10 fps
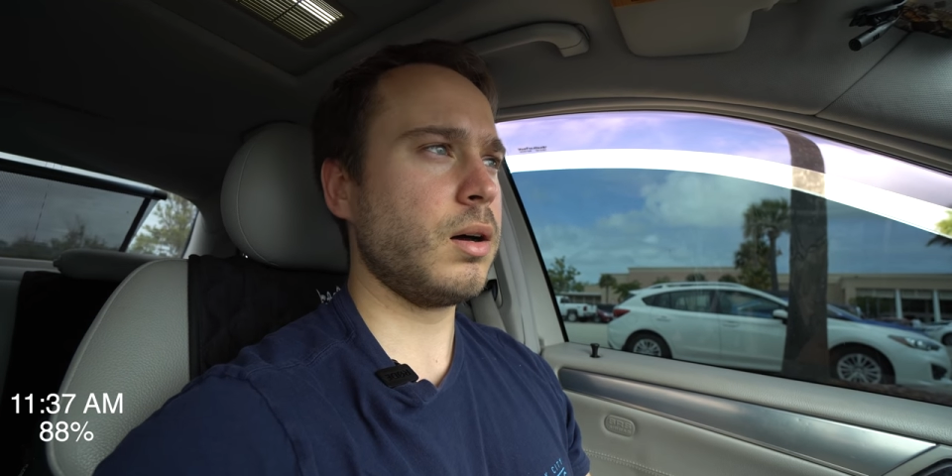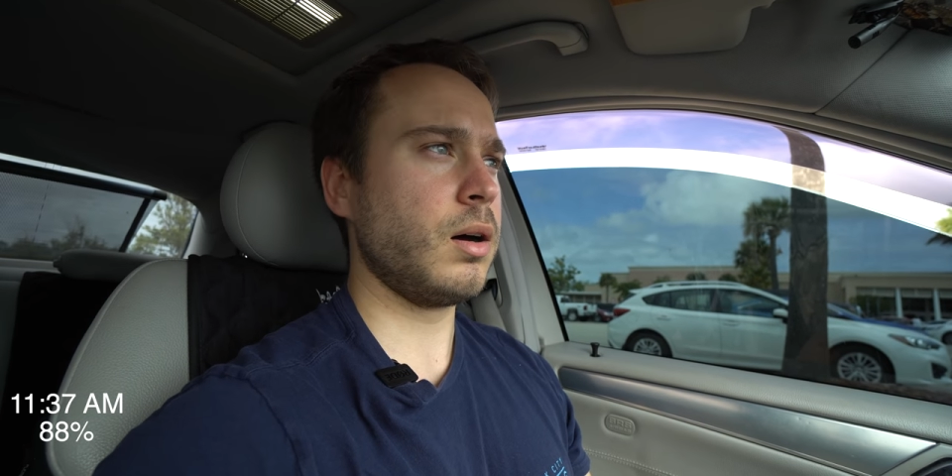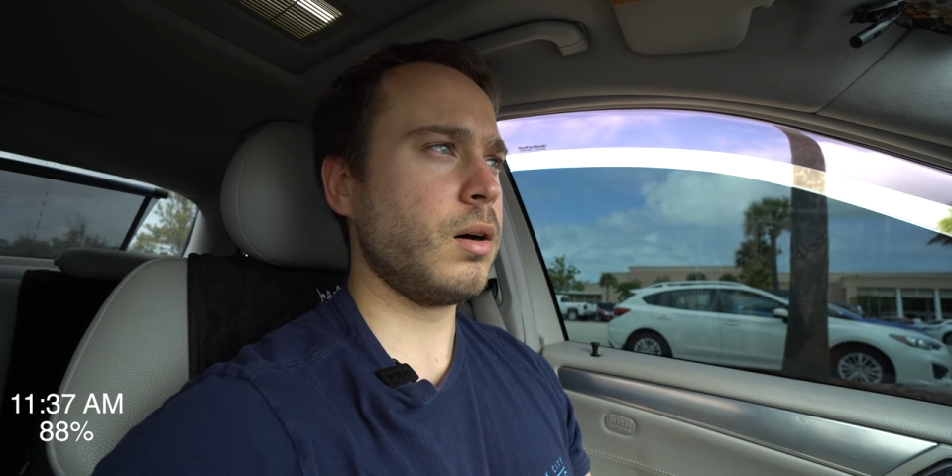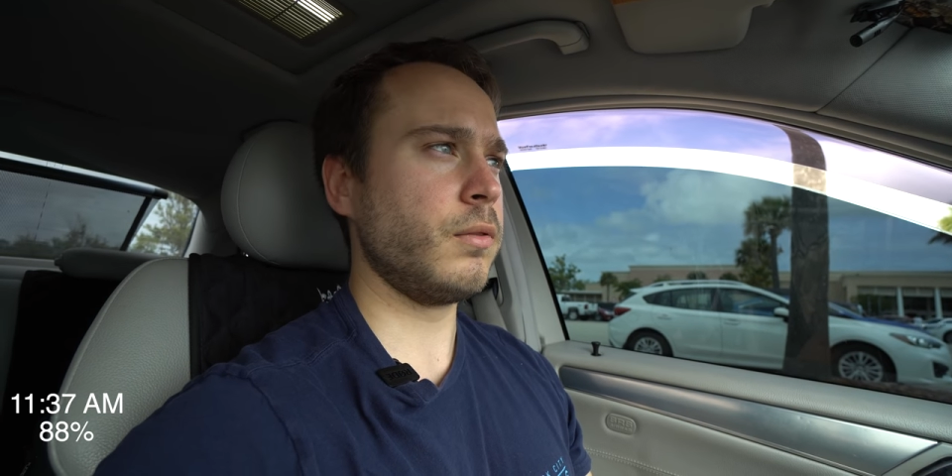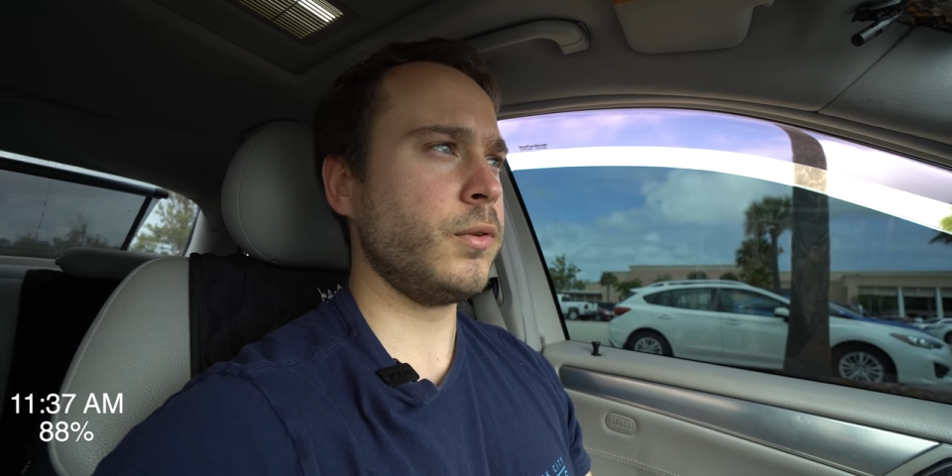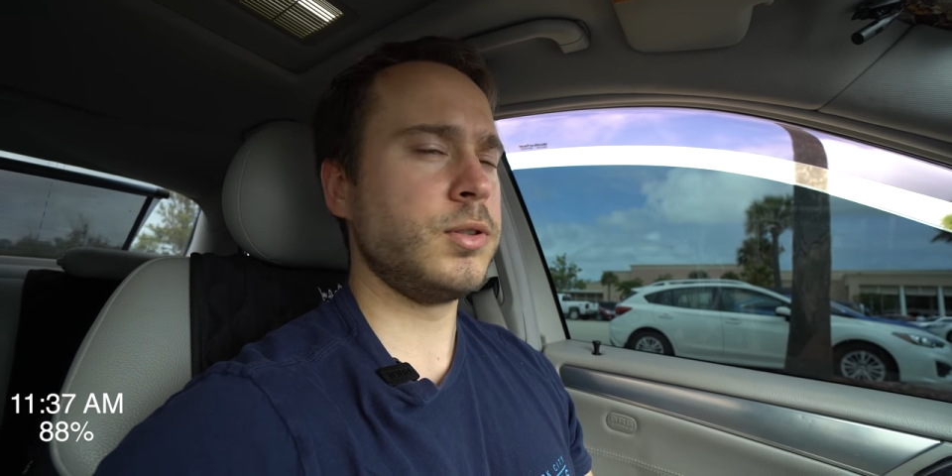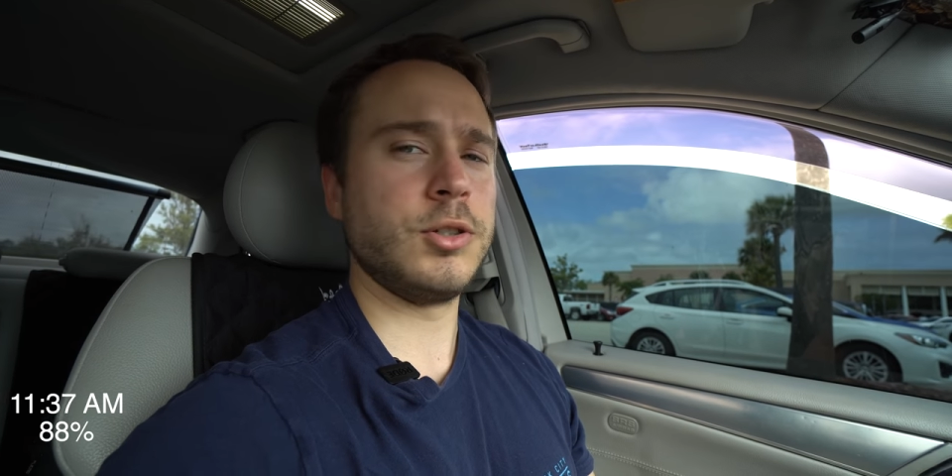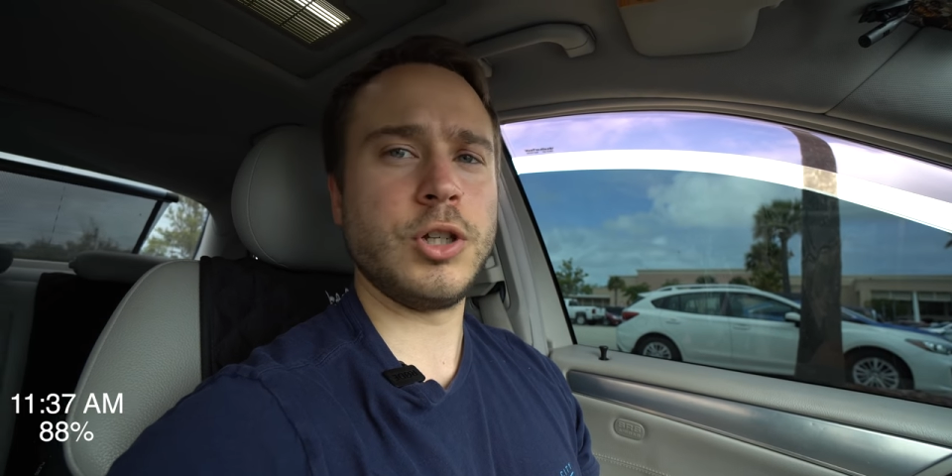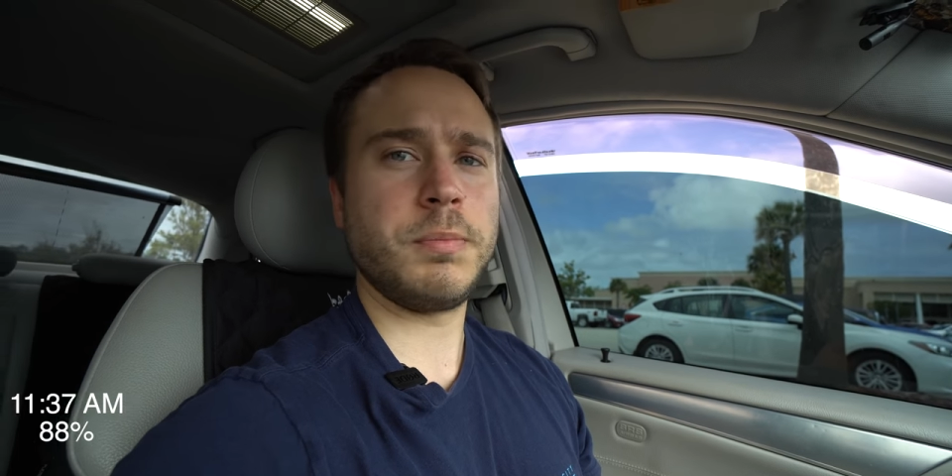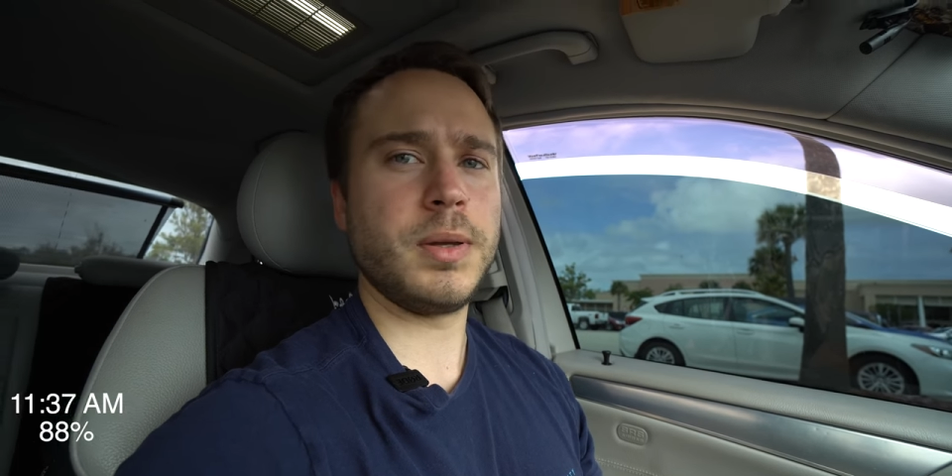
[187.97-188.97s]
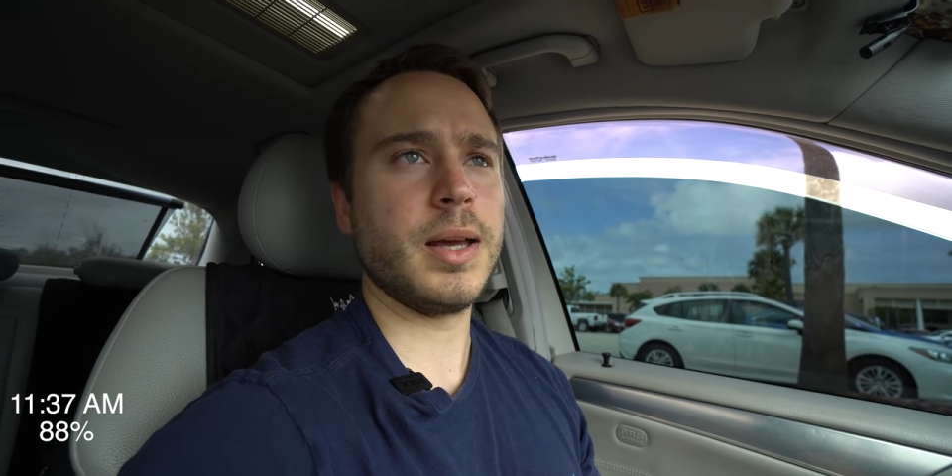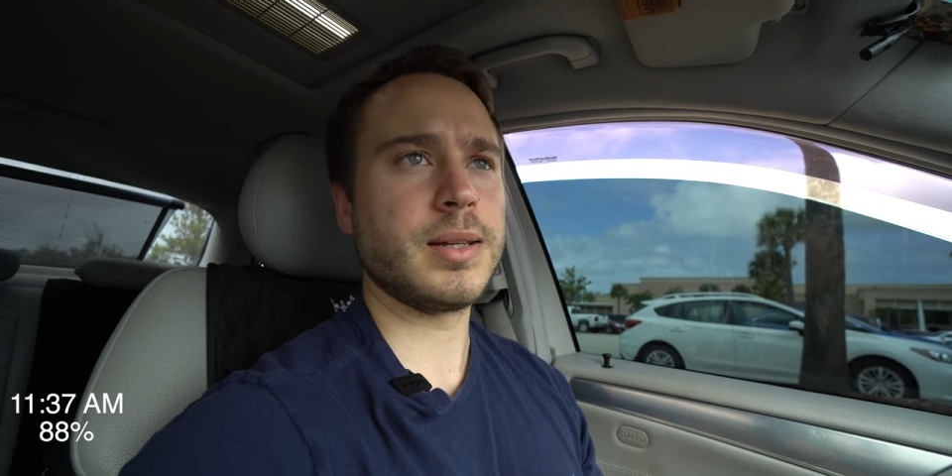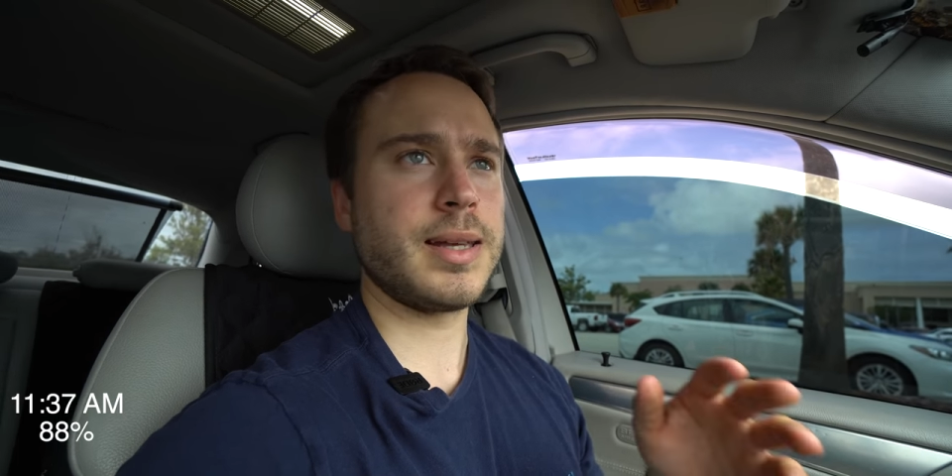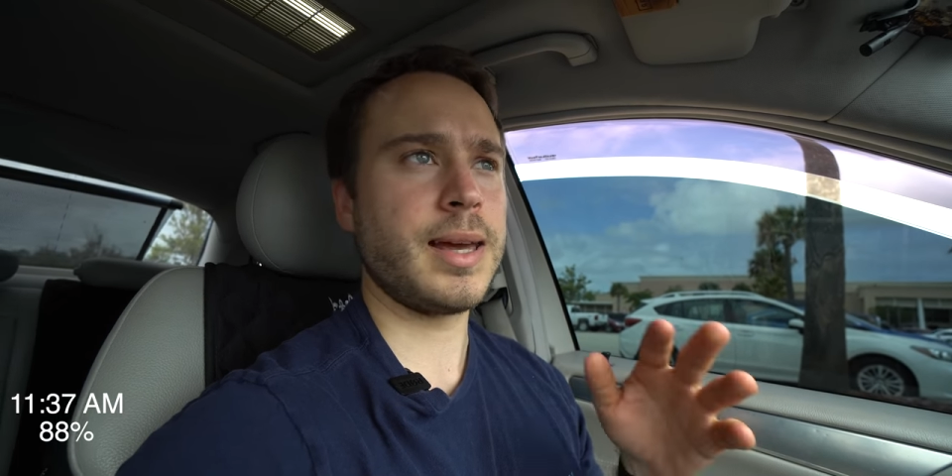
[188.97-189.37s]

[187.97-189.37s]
of using GPS